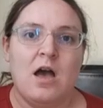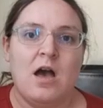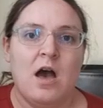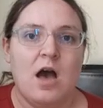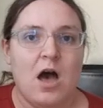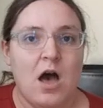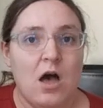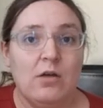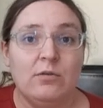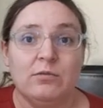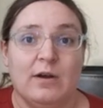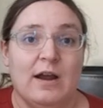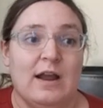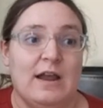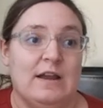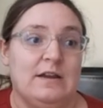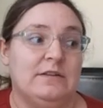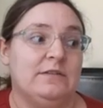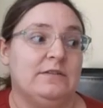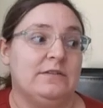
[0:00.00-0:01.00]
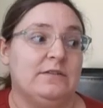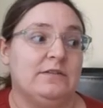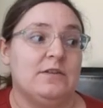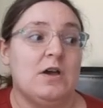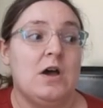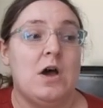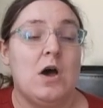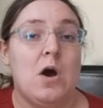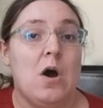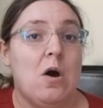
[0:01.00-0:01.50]
All right,
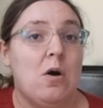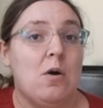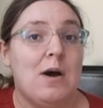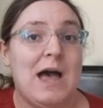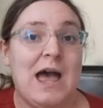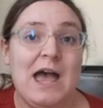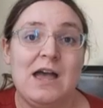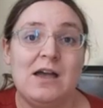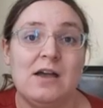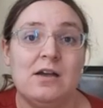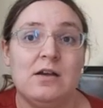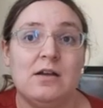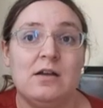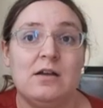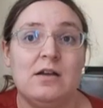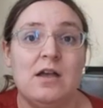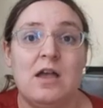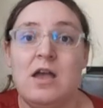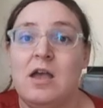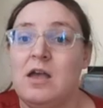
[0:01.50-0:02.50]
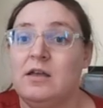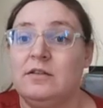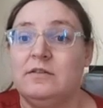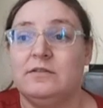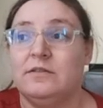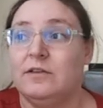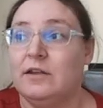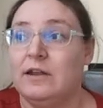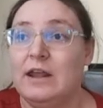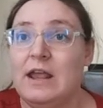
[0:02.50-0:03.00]
so
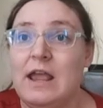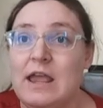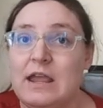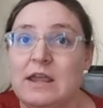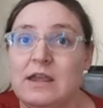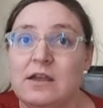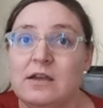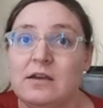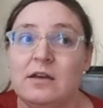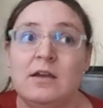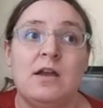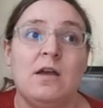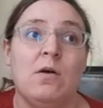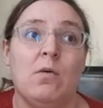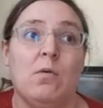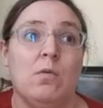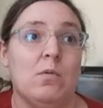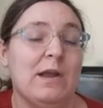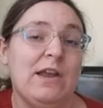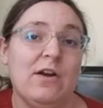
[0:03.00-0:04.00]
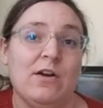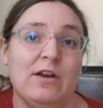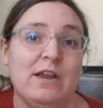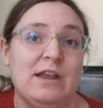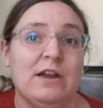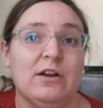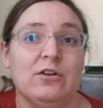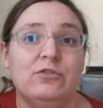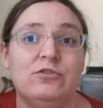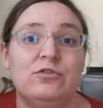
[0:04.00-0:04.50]
today we are
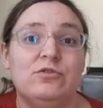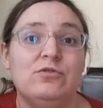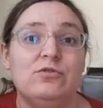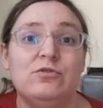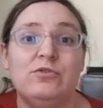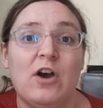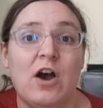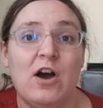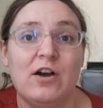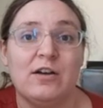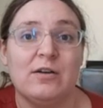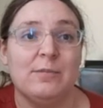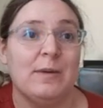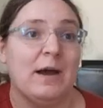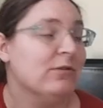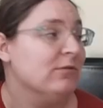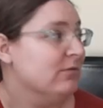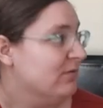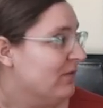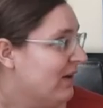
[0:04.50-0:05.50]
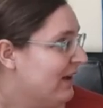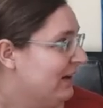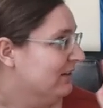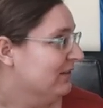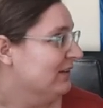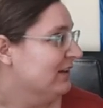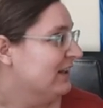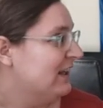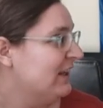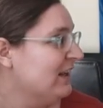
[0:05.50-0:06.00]
here to talk about
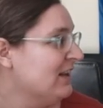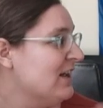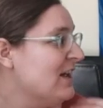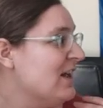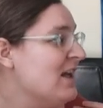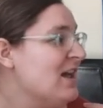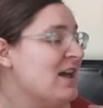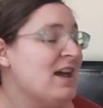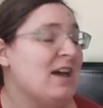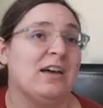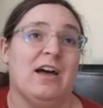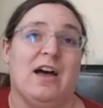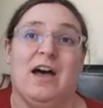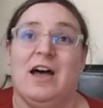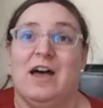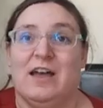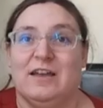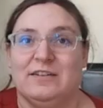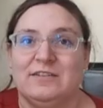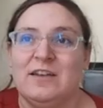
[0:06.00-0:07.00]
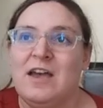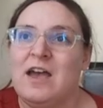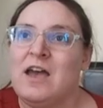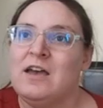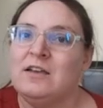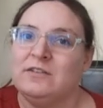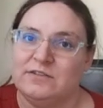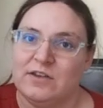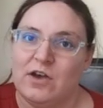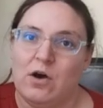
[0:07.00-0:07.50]
finally, because
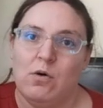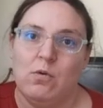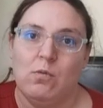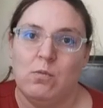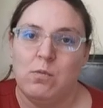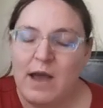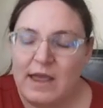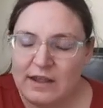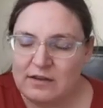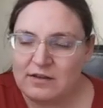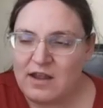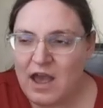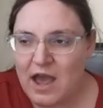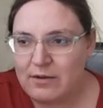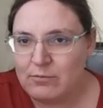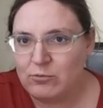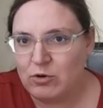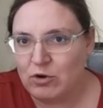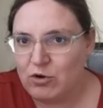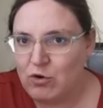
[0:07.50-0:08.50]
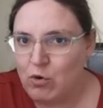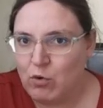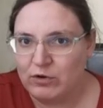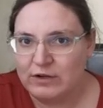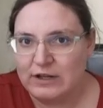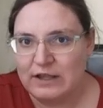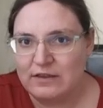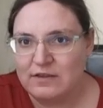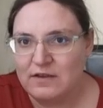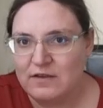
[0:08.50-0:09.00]
so when I'm
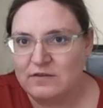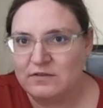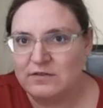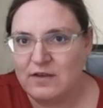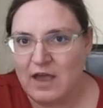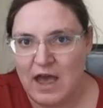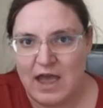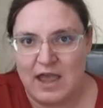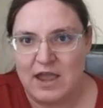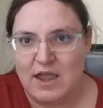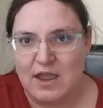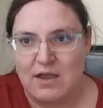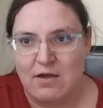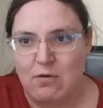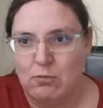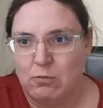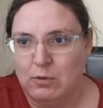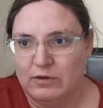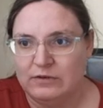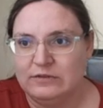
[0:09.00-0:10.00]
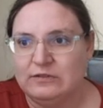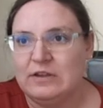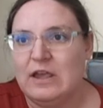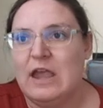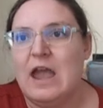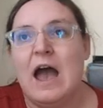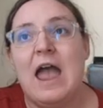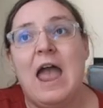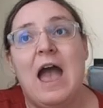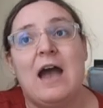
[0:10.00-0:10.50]
recording this, I will
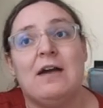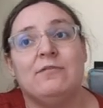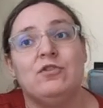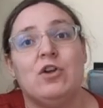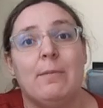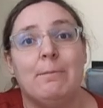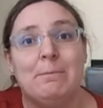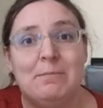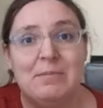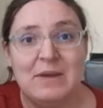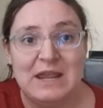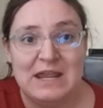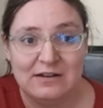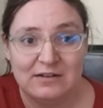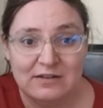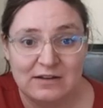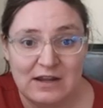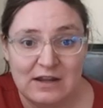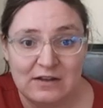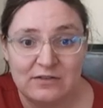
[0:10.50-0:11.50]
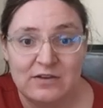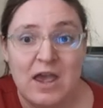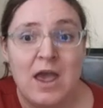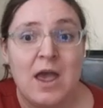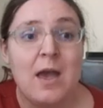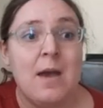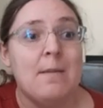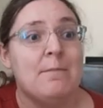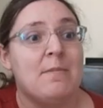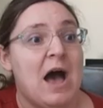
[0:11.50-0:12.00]
say I have not beaten it,
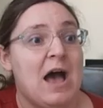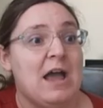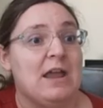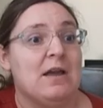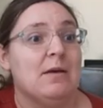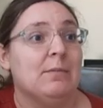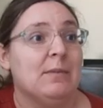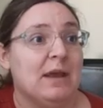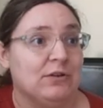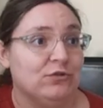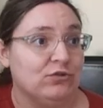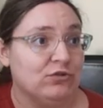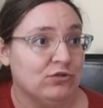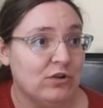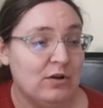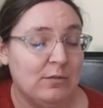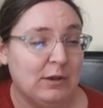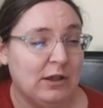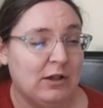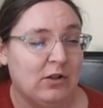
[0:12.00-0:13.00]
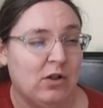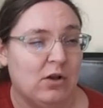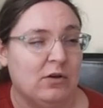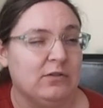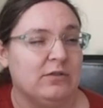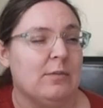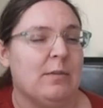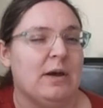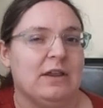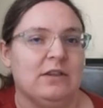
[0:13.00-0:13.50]
but I am extremely
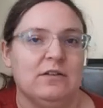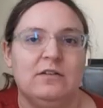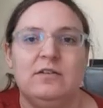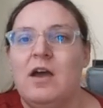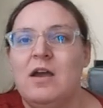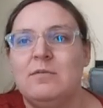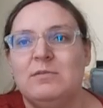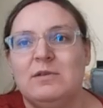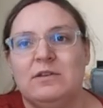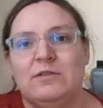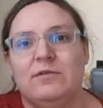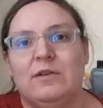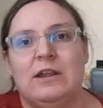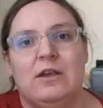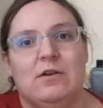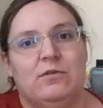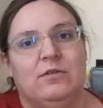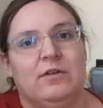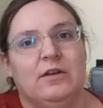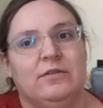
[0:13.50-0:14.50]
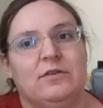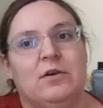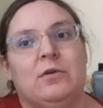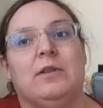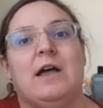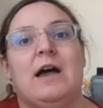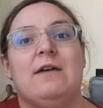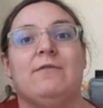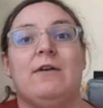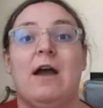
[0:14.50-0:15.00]
close, and by the time this video does go
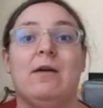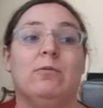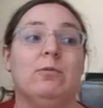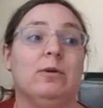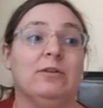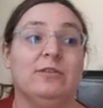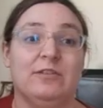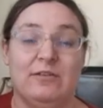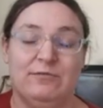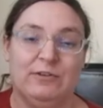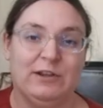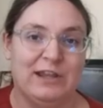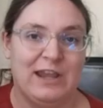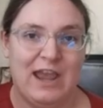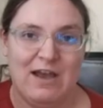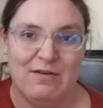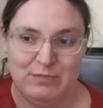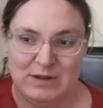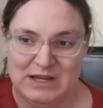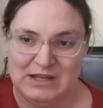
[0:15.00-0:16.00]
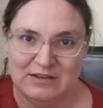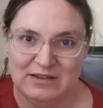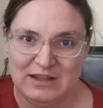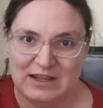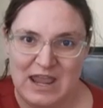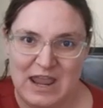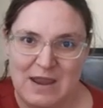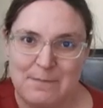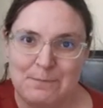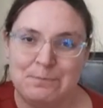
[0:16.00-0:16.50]
live, I will definitely have beaten the
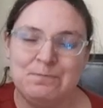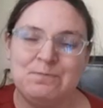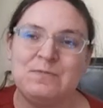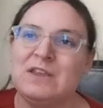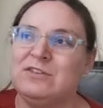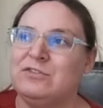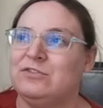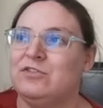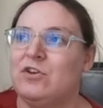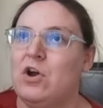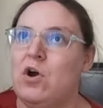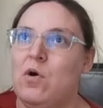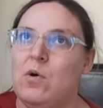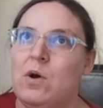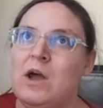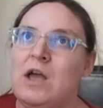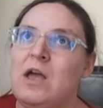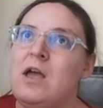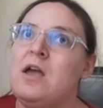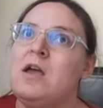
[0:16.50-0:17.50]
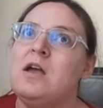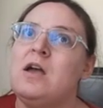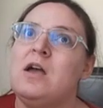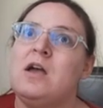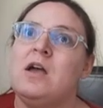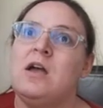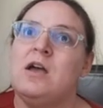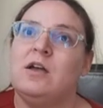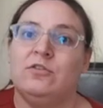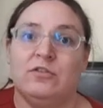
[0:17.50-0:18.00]
game. So
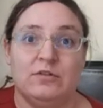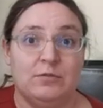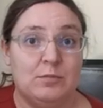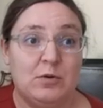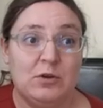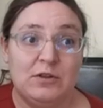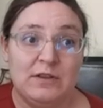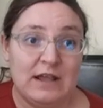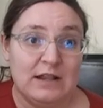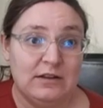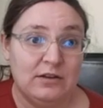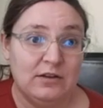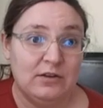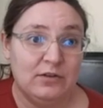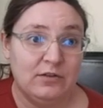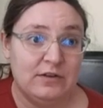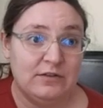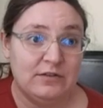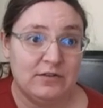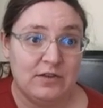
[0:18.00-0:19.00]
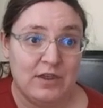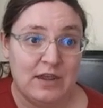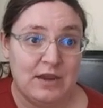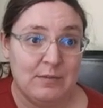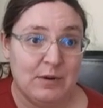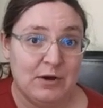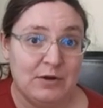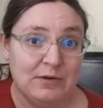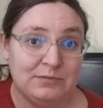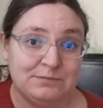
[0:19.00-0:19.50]
just putting that little
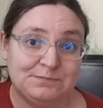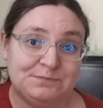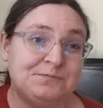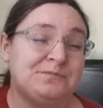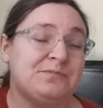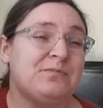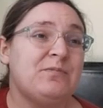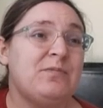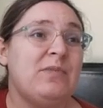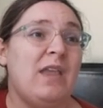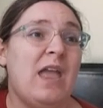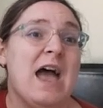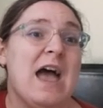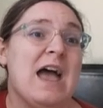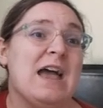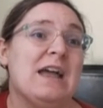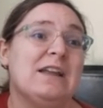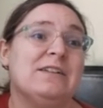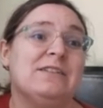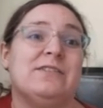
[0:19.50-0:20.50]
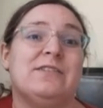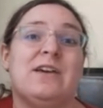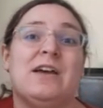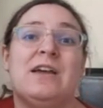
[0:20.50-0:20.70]
disclaimer. And